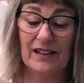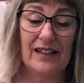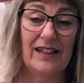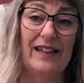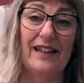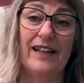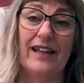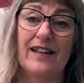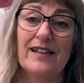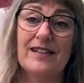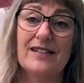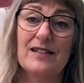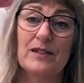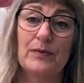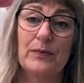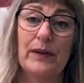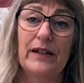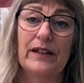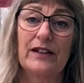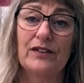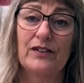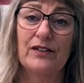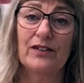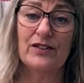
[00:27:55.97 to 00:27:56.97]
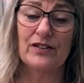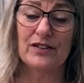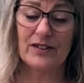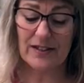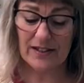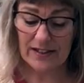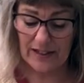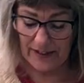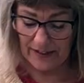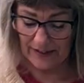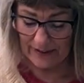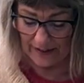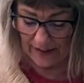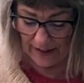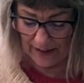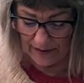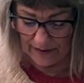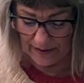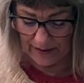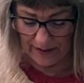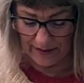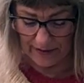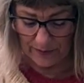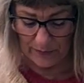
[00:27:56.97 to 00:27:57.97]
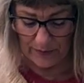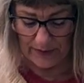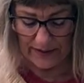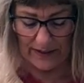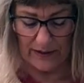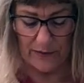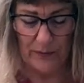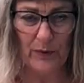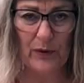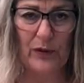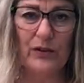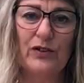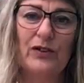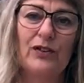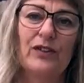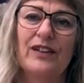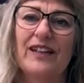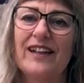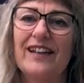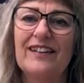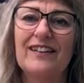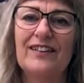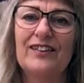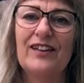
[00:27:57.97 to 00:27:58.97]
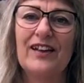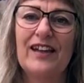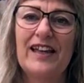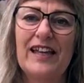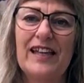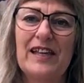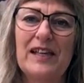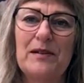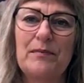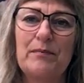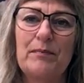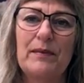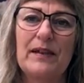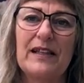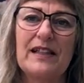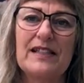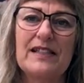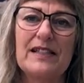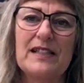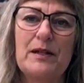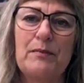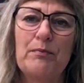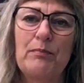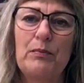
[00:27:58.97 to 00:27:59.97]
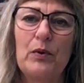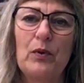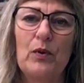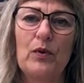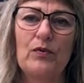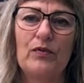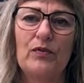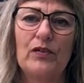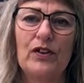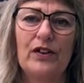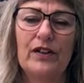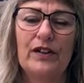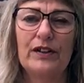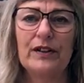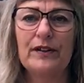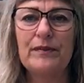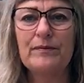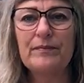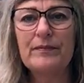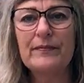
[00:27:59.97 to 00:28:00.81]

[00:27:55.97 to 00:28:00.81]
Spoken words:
he has sweaters, and I really want to get the Amy slipover